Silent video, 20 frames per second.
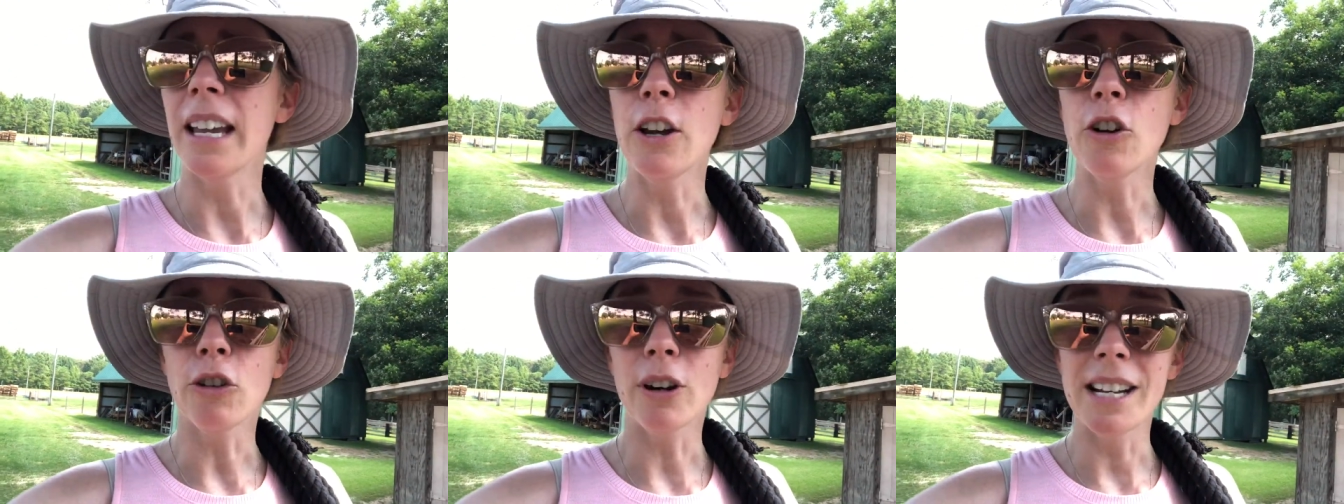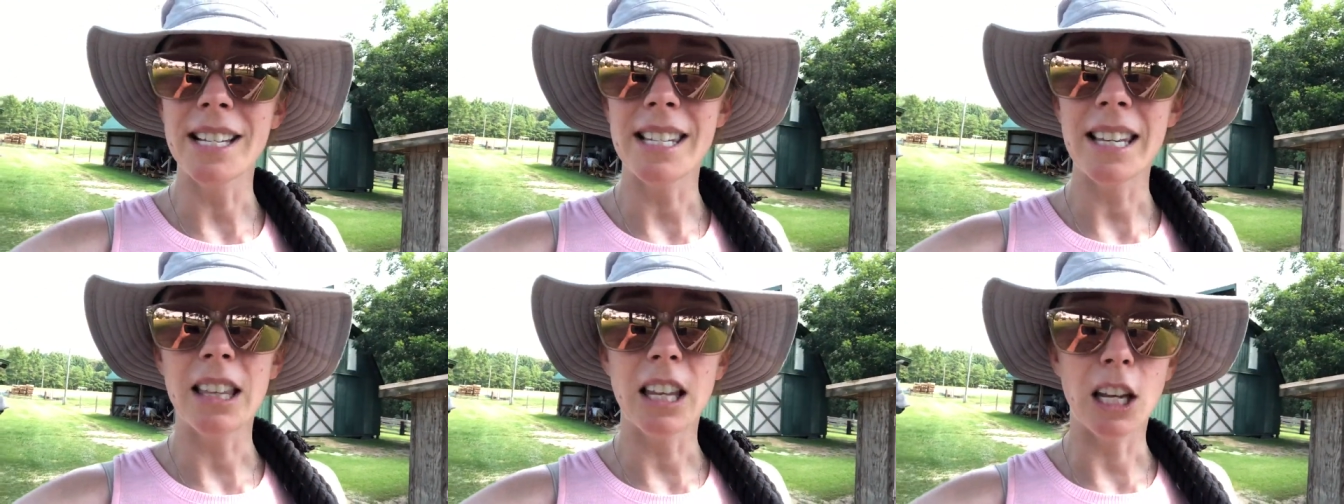
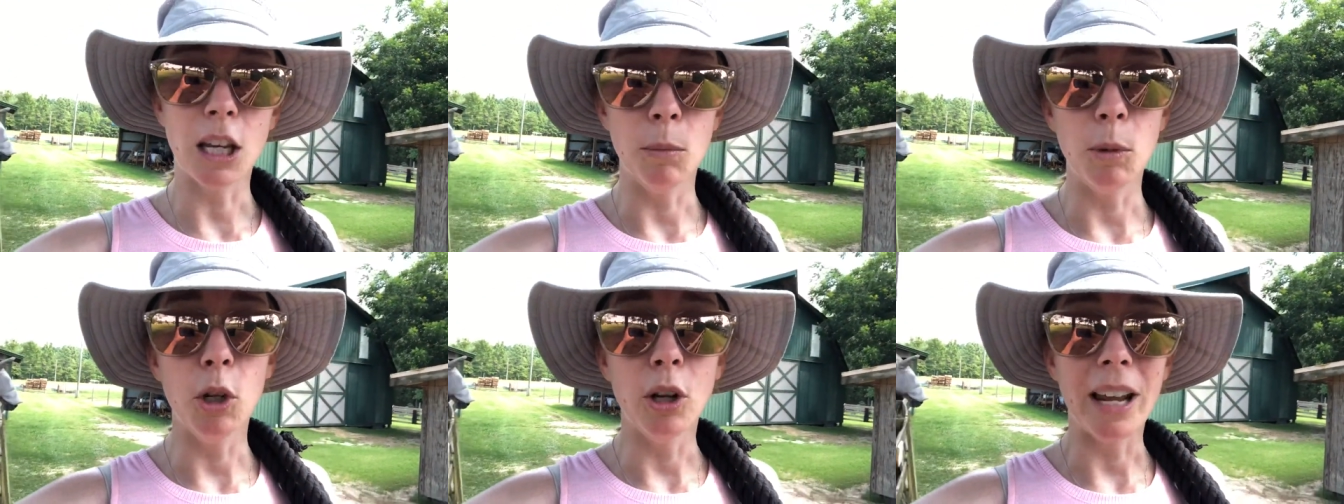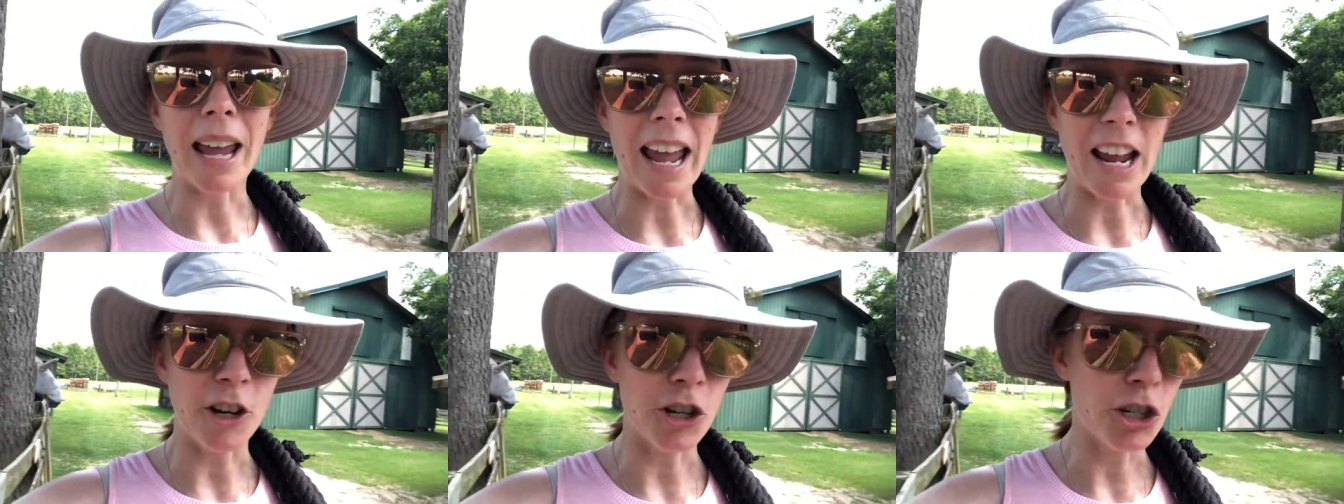increasing the
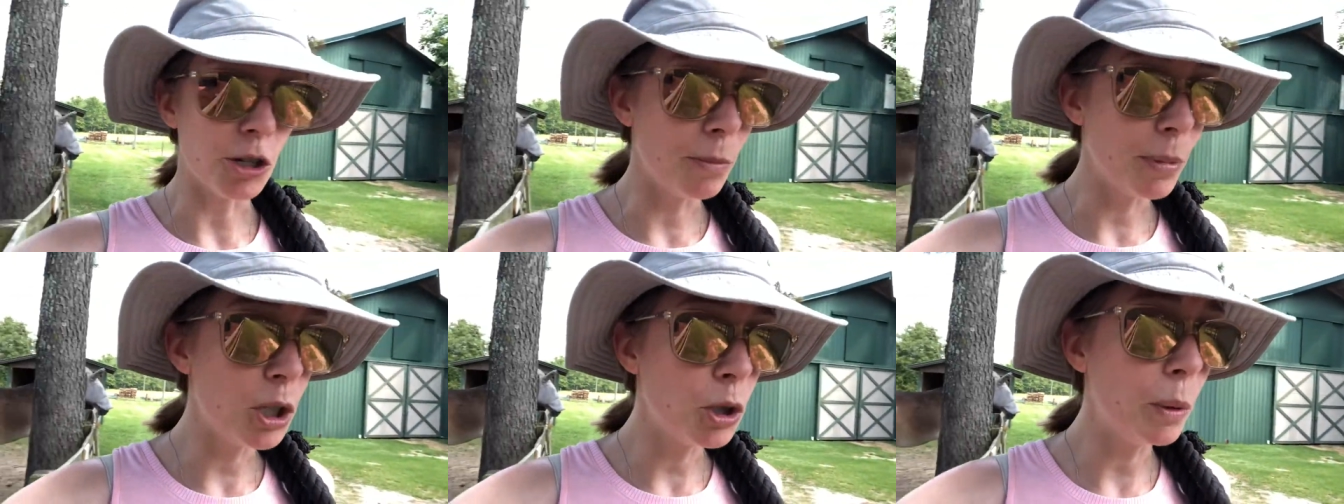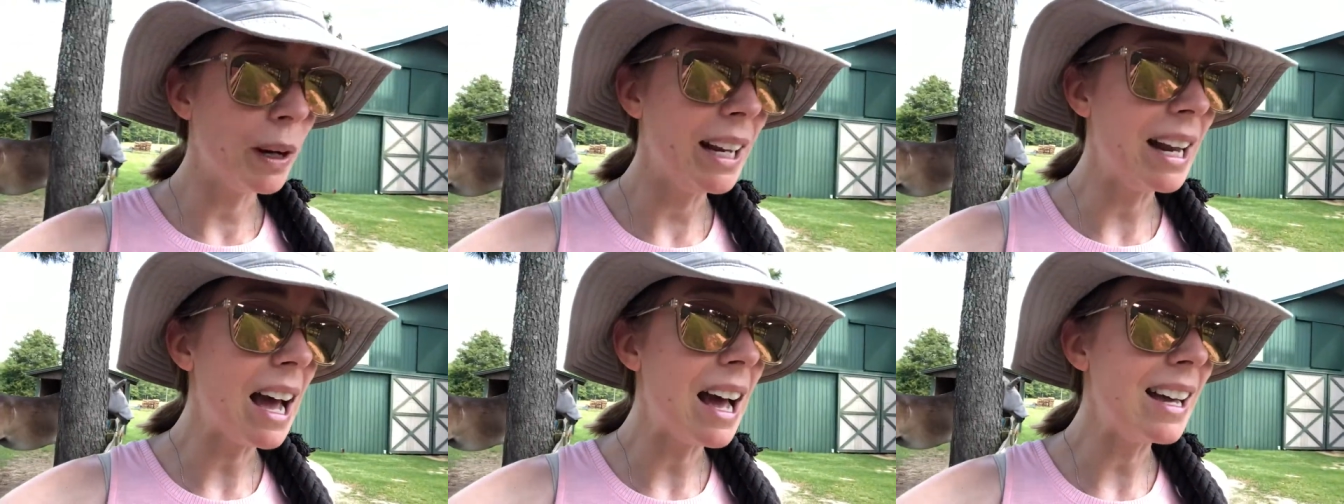communication
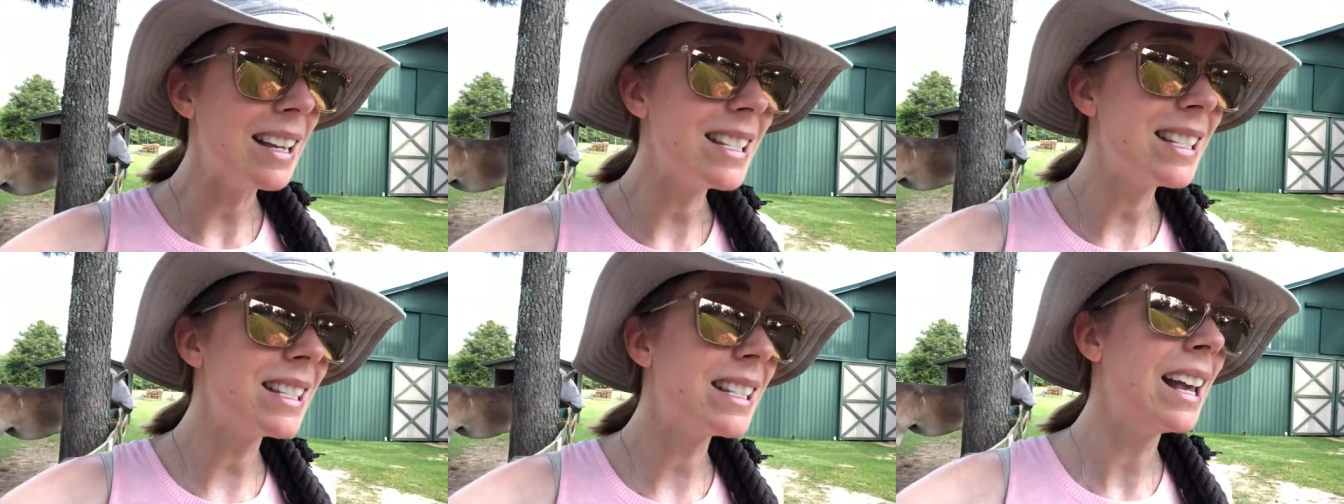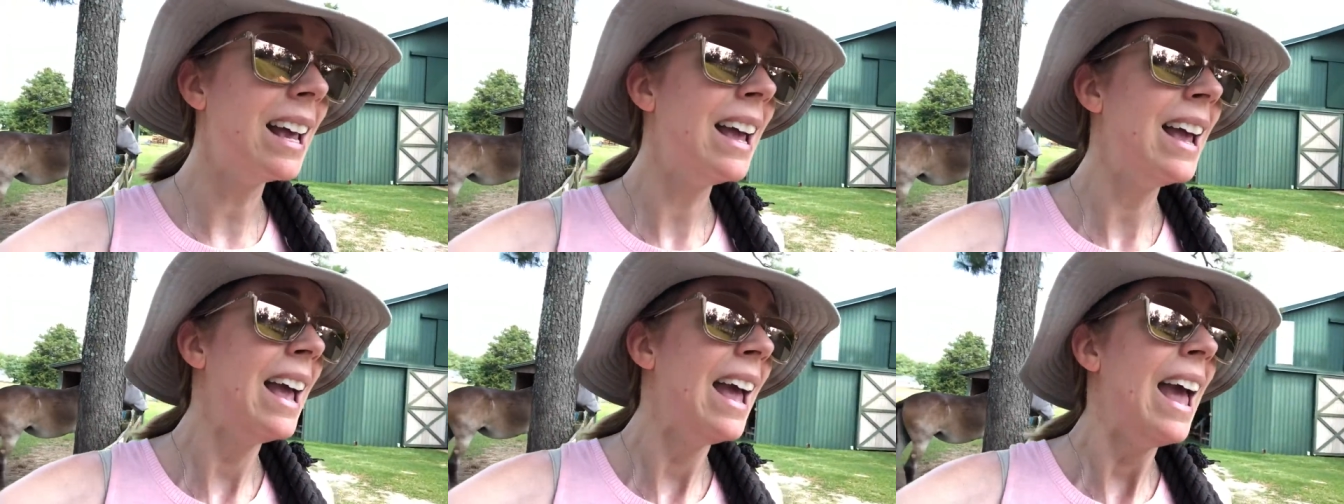between us.
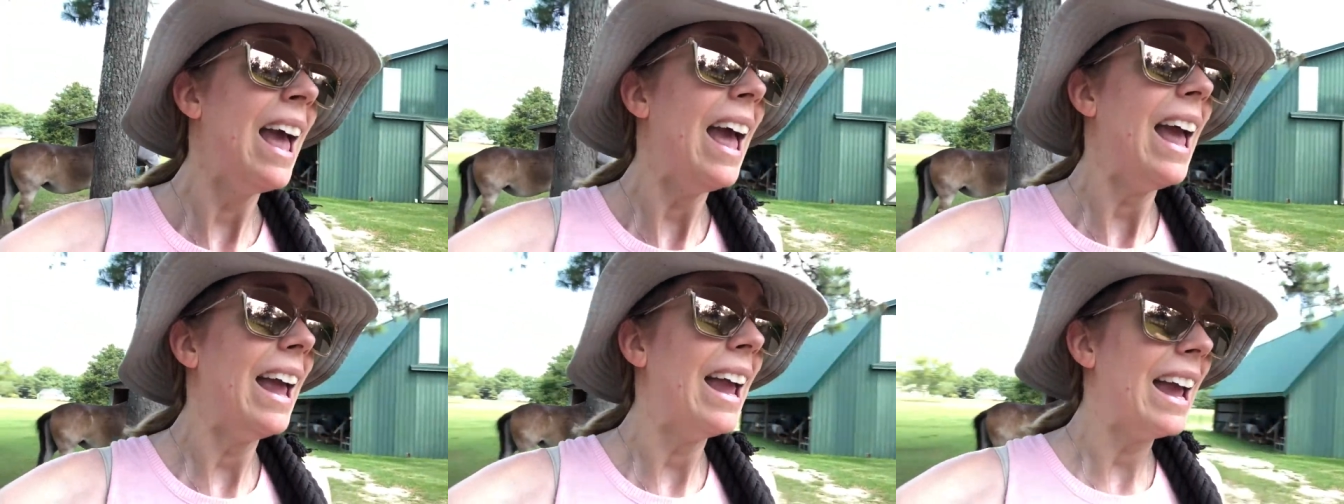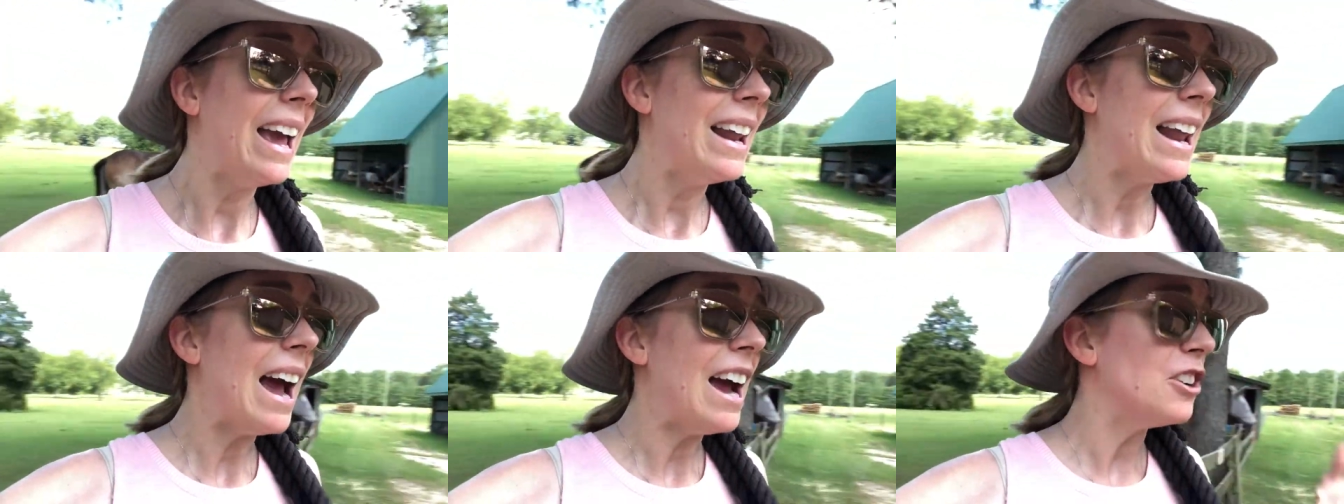
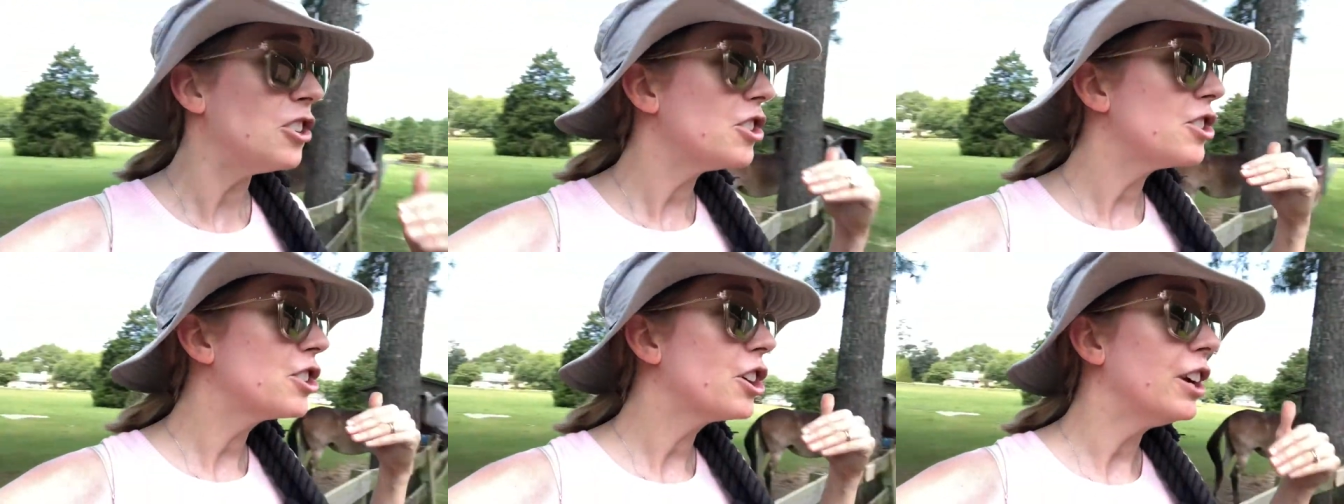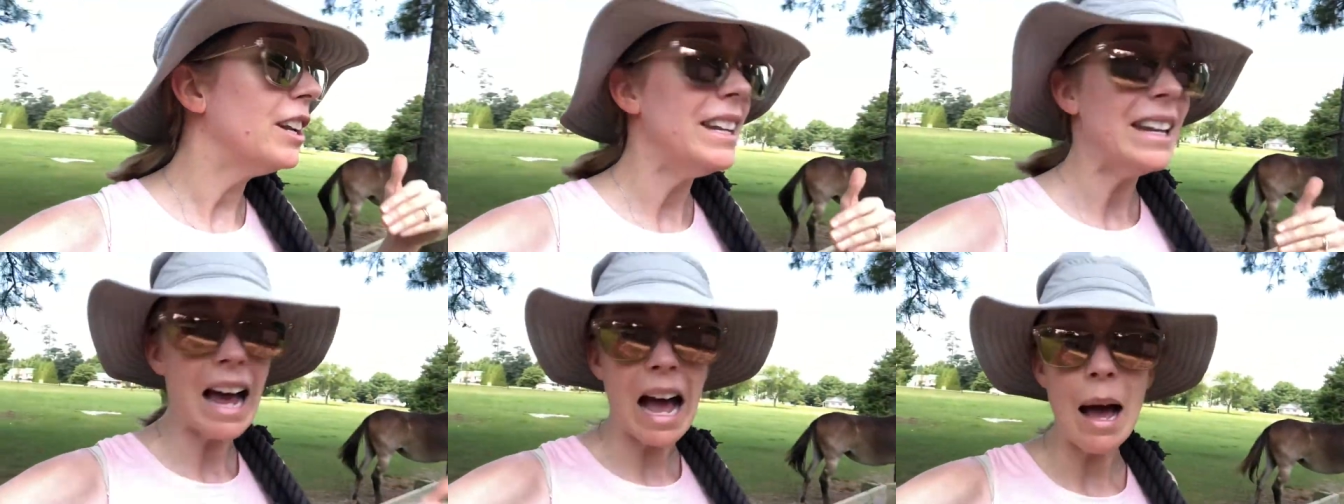And I just
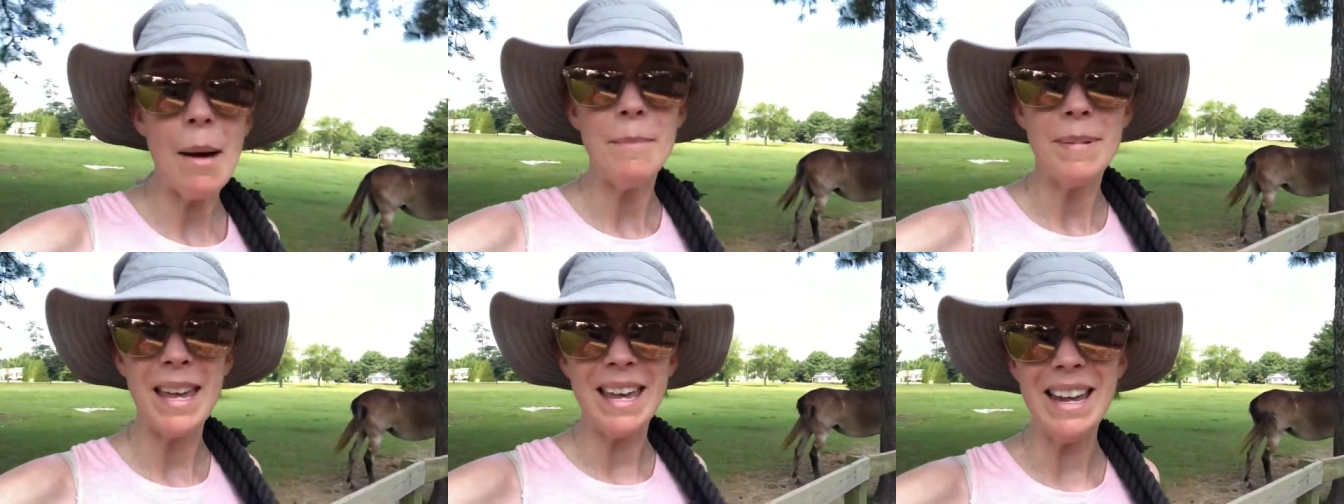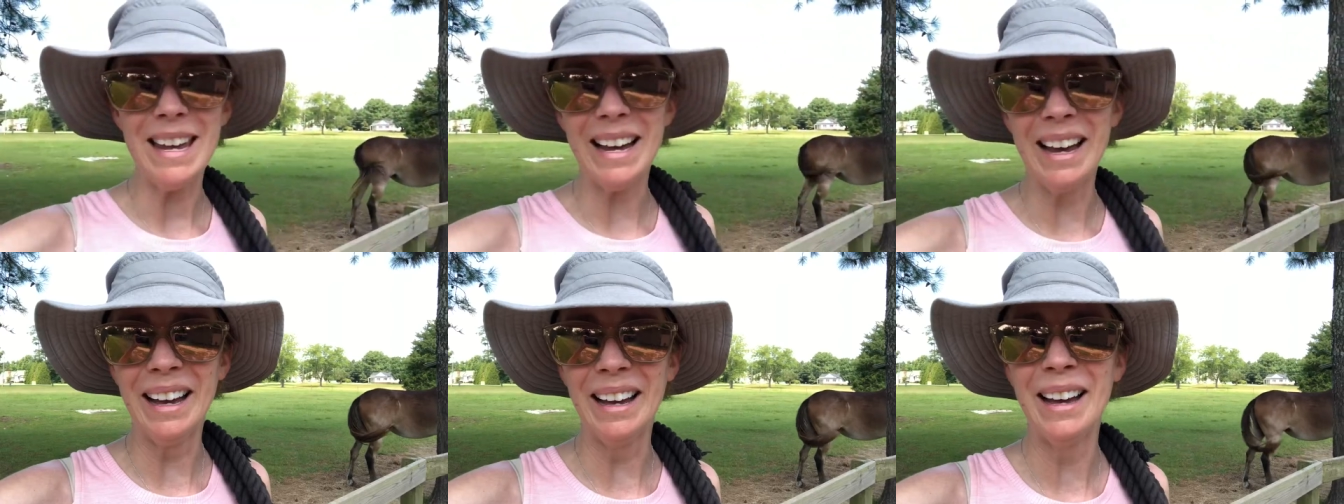could not be